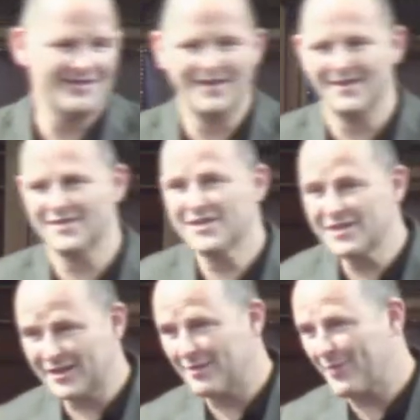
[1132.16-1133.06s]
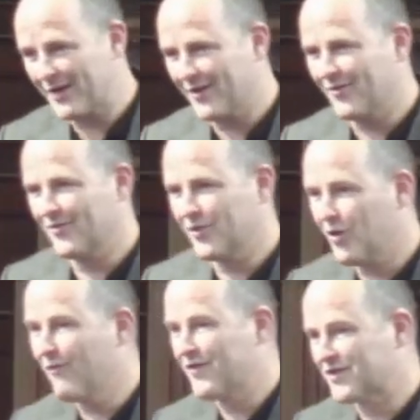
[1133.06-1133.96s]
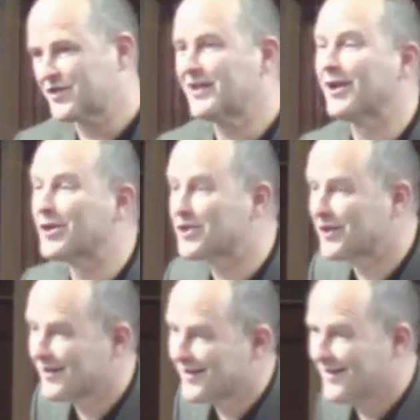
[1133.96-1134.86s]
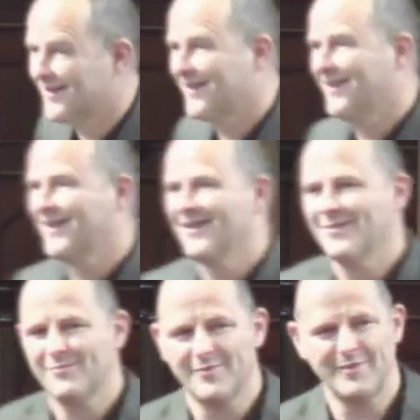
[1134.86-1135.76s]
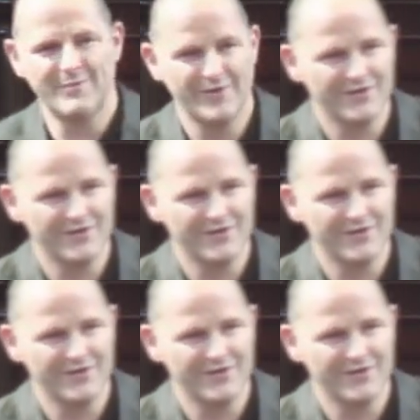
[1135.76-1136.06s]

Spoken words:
And it's easy to pick out the obvious stealers, but maybe